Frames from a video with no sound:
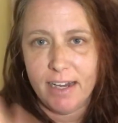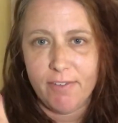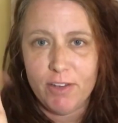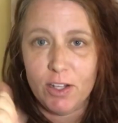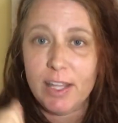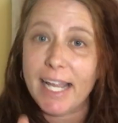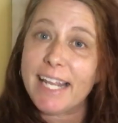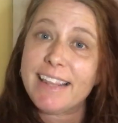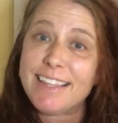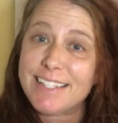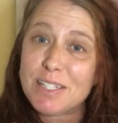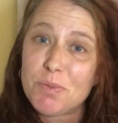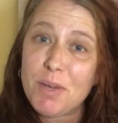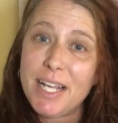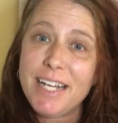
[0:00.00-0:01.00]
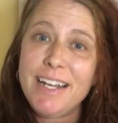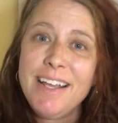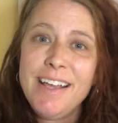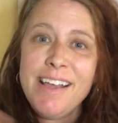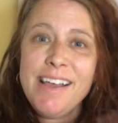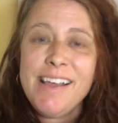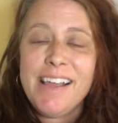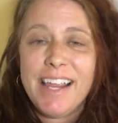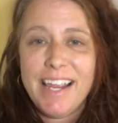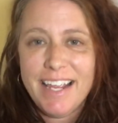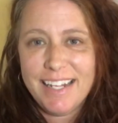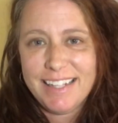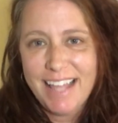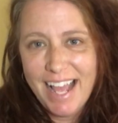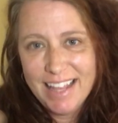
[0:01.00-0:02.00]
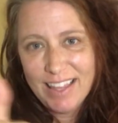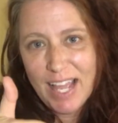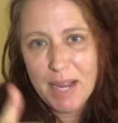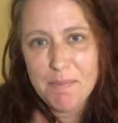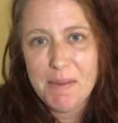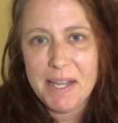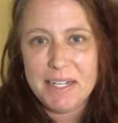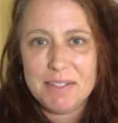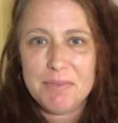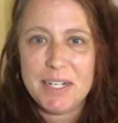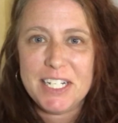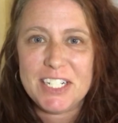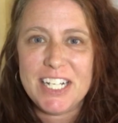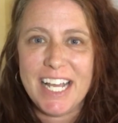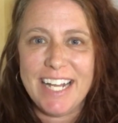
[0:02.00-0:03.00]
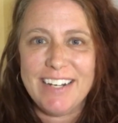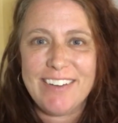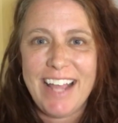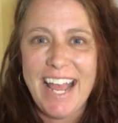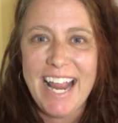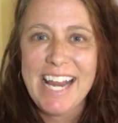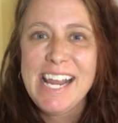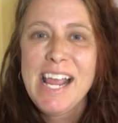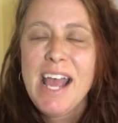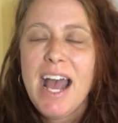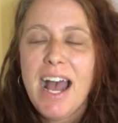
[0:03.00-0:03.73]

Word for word: And if you like this one, hit that like button when you're done, okay?